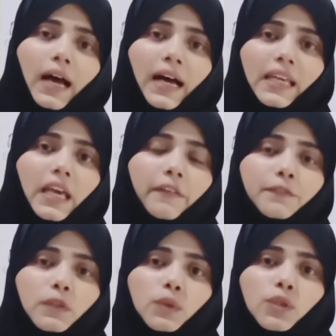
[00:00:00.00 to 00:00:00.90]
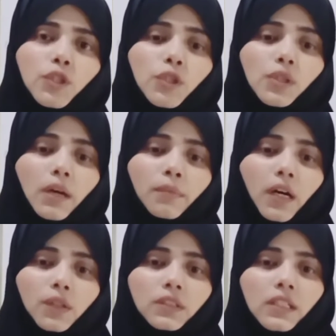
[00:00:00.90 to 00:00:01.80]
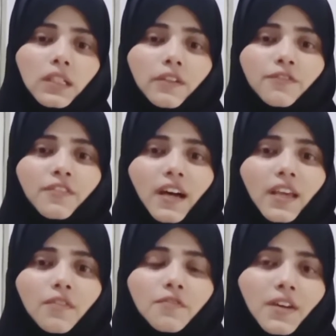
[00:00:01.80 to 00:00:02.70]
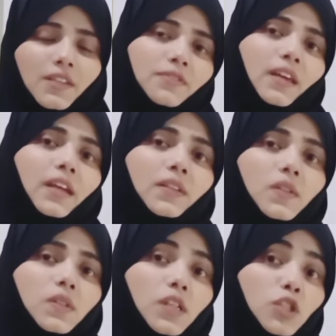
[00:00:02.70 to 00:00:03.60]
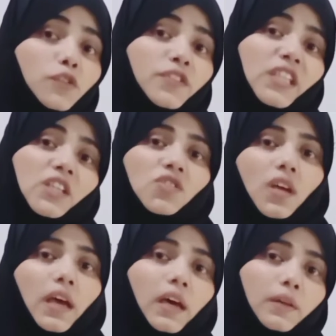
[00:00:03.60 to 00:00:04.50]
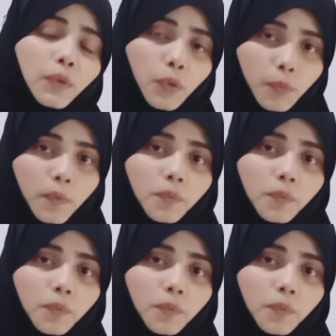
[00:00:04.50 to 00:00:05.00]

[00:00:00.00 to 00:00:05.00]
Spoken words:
I have told you about their 5 characteristics of each group.